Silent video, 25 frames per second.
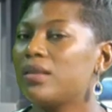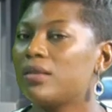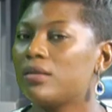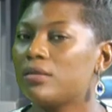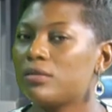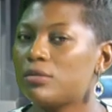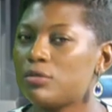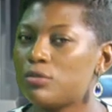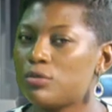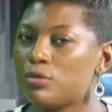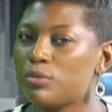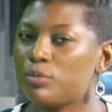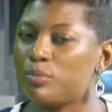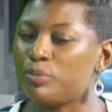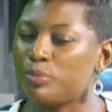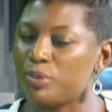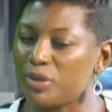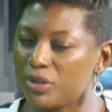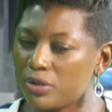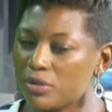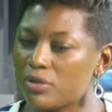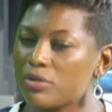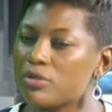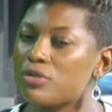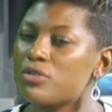to
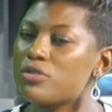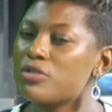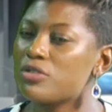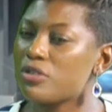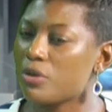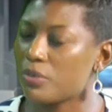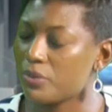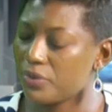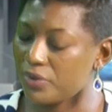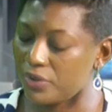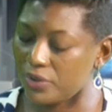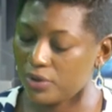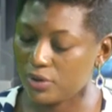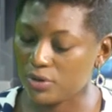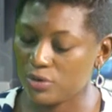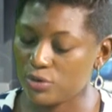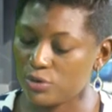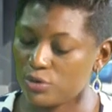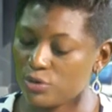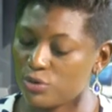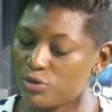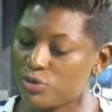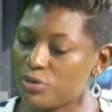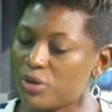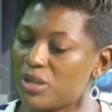build something to
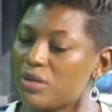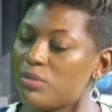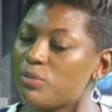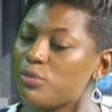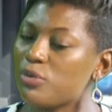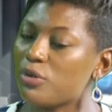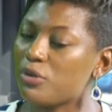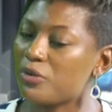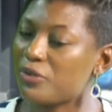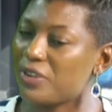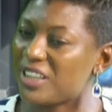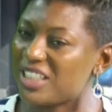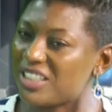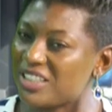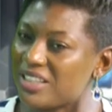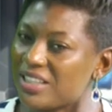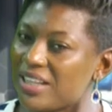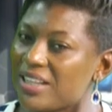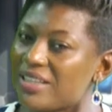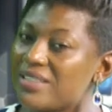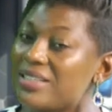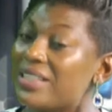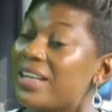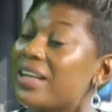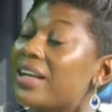train
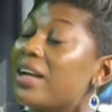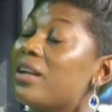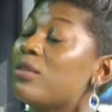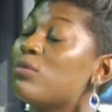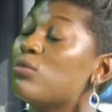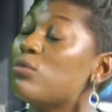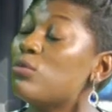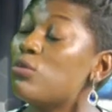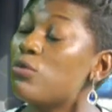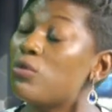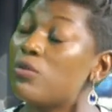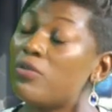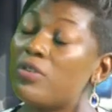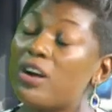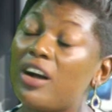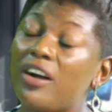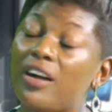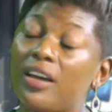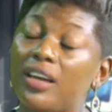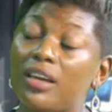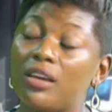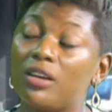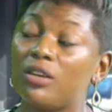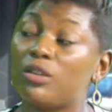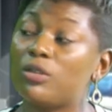professionals that can move our
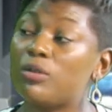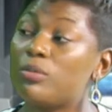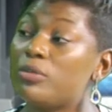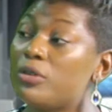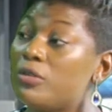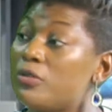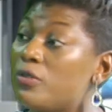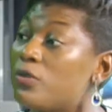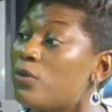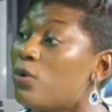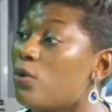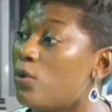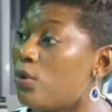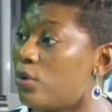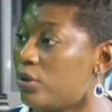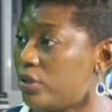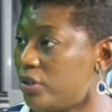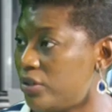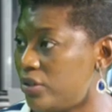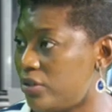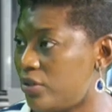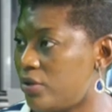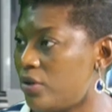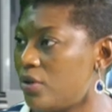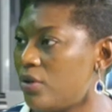economy
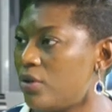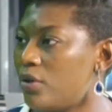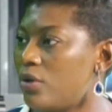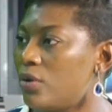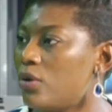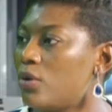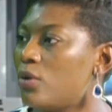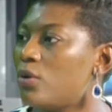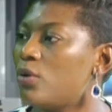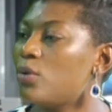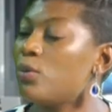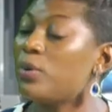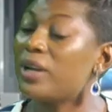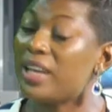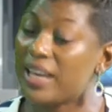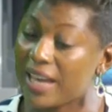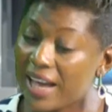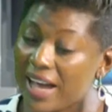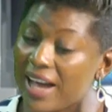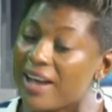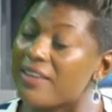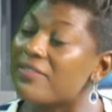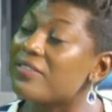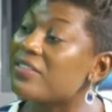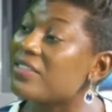forward. We
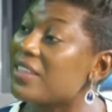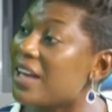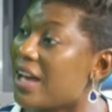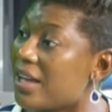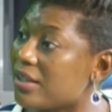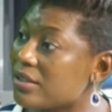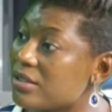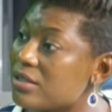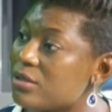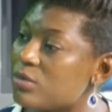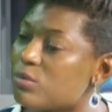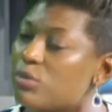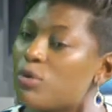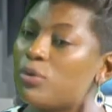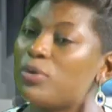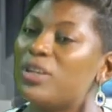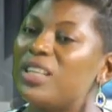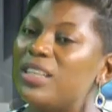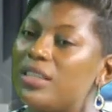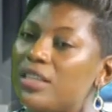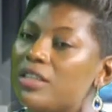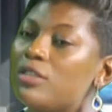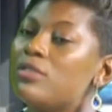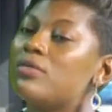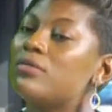have that, but we
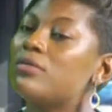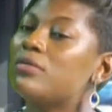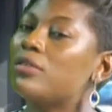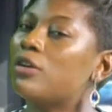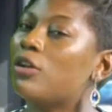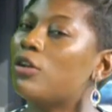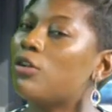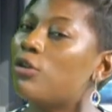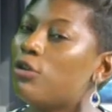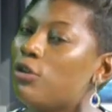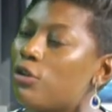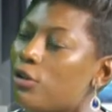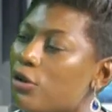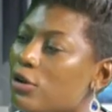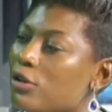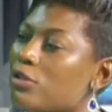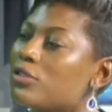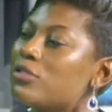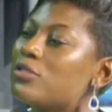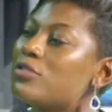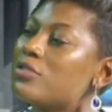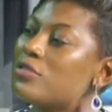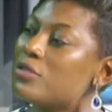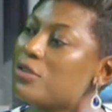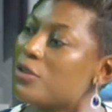need a
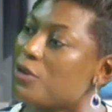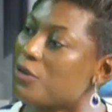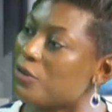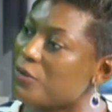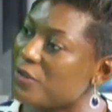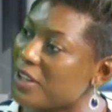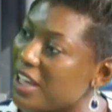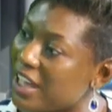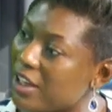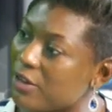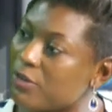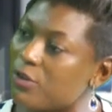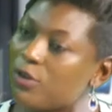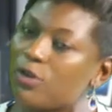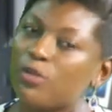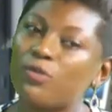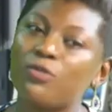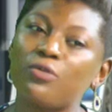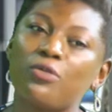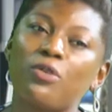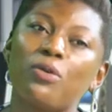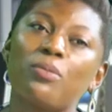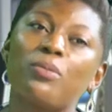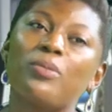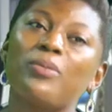lot of effort
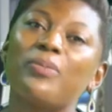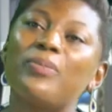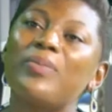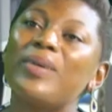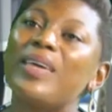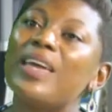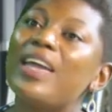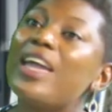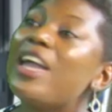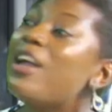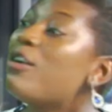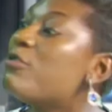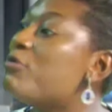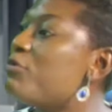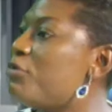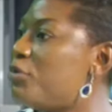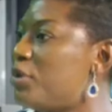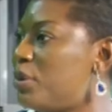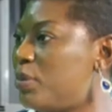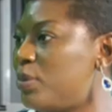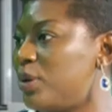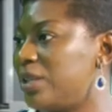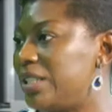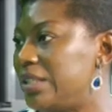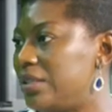from
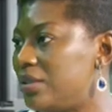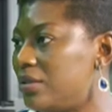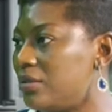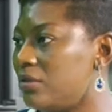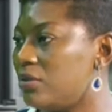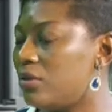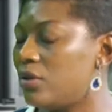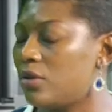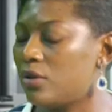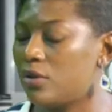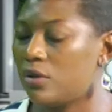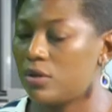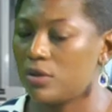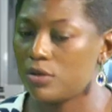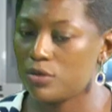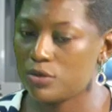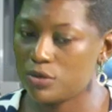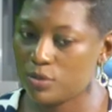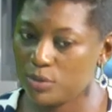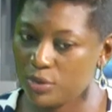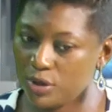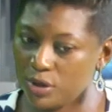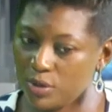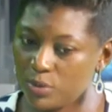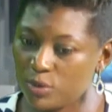everybody to
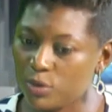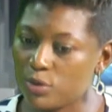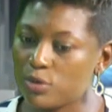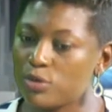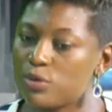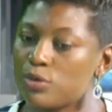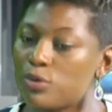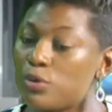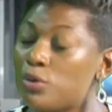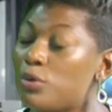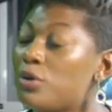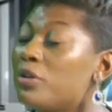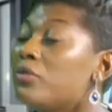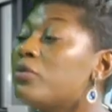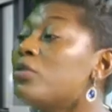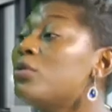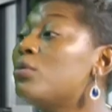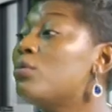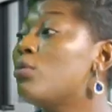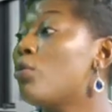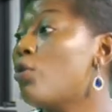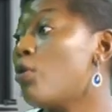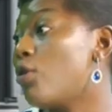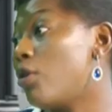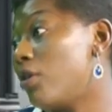be able to do even
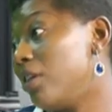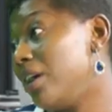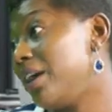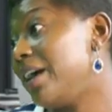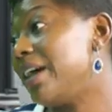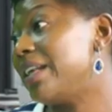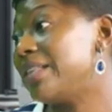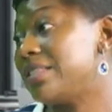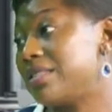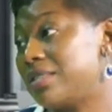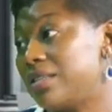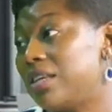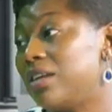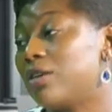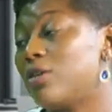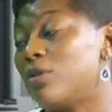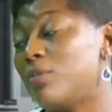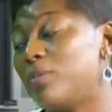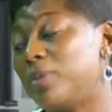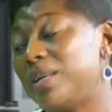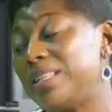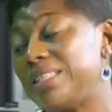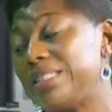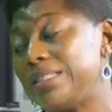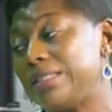more and stay
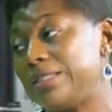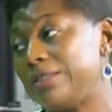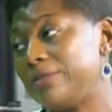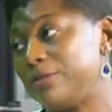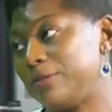competitive.